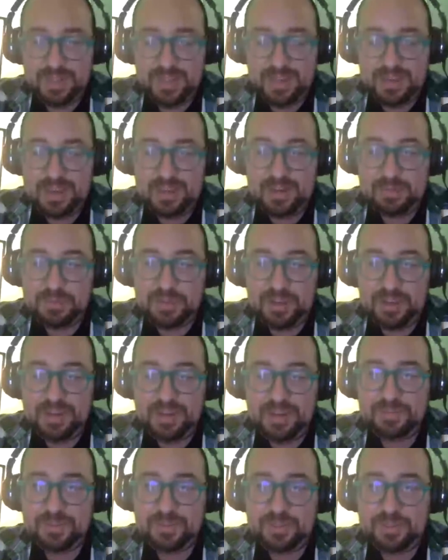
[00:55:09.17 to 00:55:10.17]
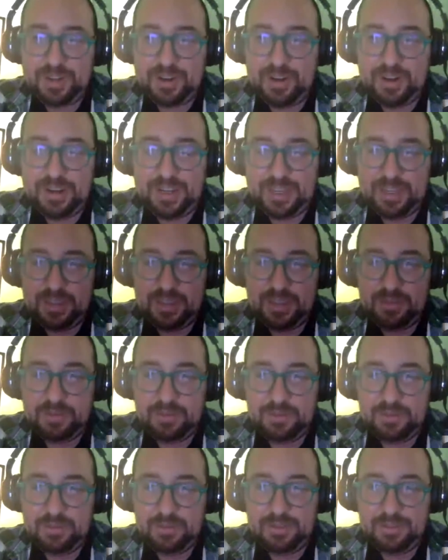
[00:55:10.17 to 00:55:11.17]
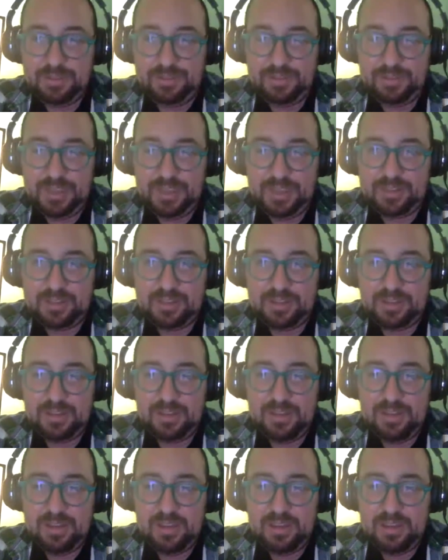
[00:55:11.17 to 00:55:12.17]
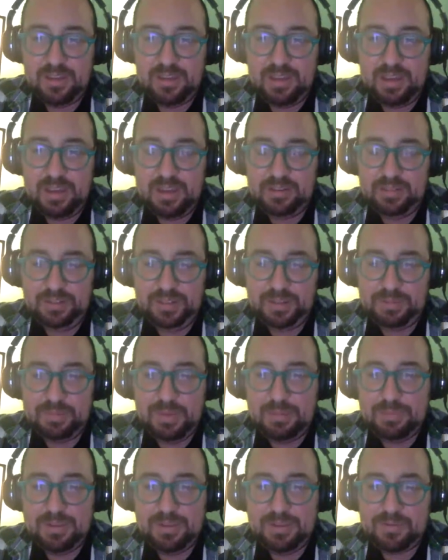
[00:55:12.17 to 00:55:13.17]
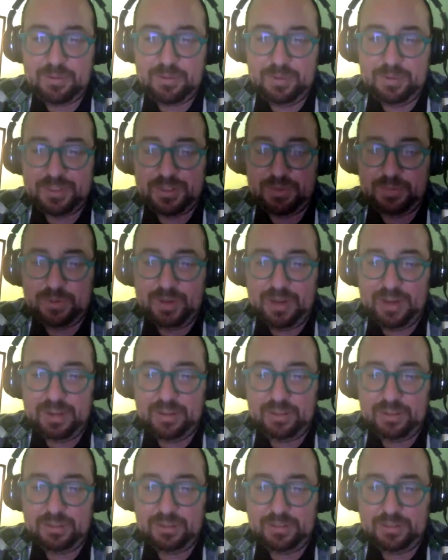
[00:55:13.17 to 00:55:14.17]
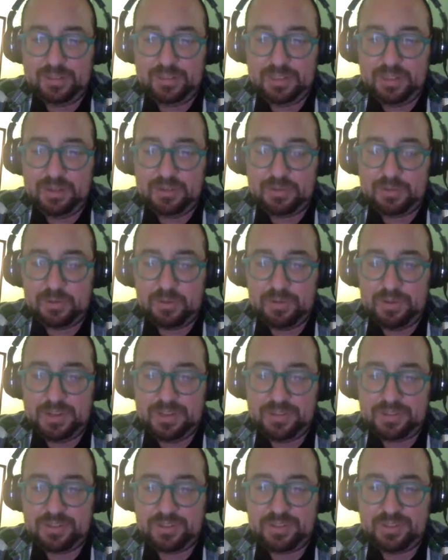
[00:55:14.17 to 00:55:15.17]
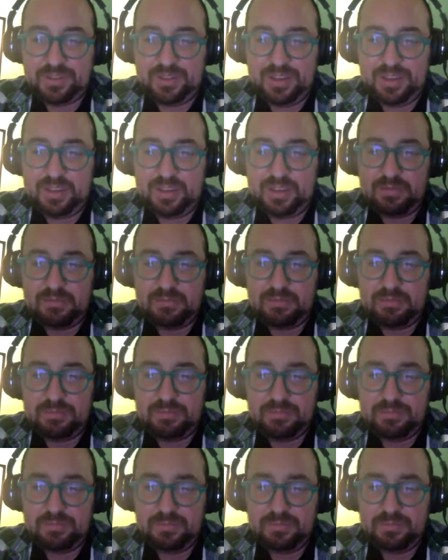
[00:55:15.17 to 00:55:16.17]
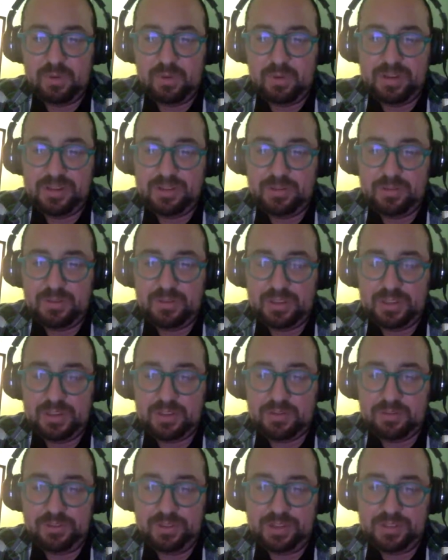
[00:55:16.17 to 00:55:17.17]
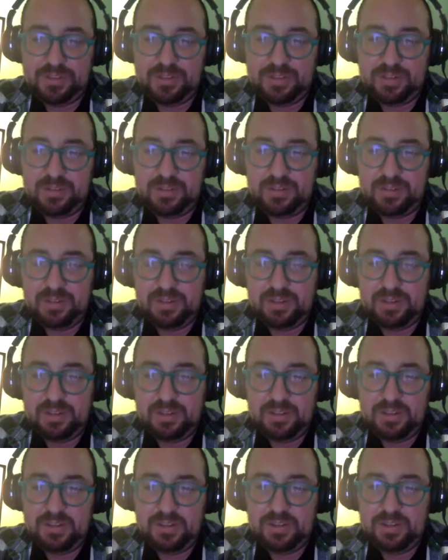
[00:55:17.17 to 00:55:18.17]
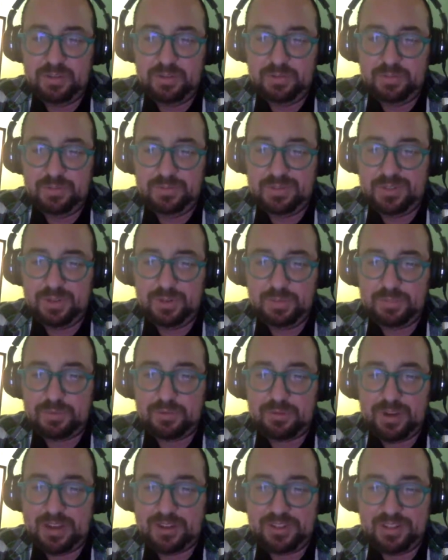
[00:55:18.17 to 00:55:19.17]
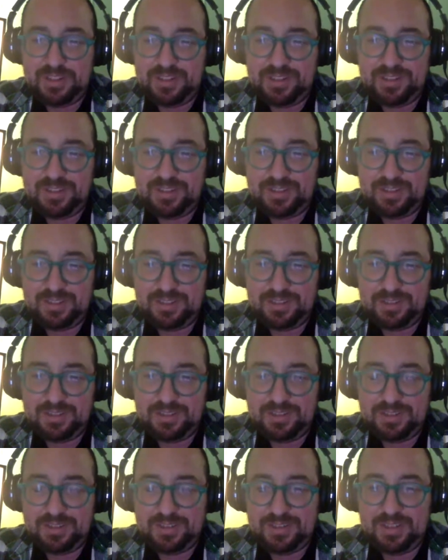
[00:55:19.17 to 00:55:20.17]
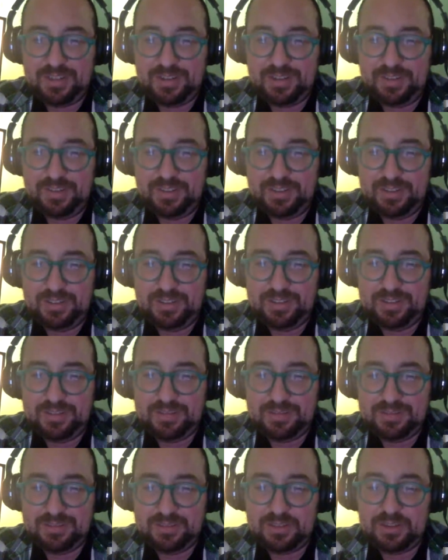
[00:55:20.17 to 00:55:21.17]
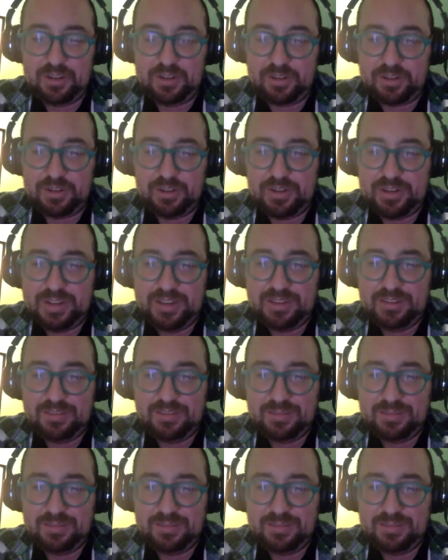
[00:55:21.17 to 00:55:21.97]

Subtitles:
and I'm kind of glaring at you like, and like maybe every once in a while, you know, Courtney's just like, what, you think you're like too precious to sit on the concrete?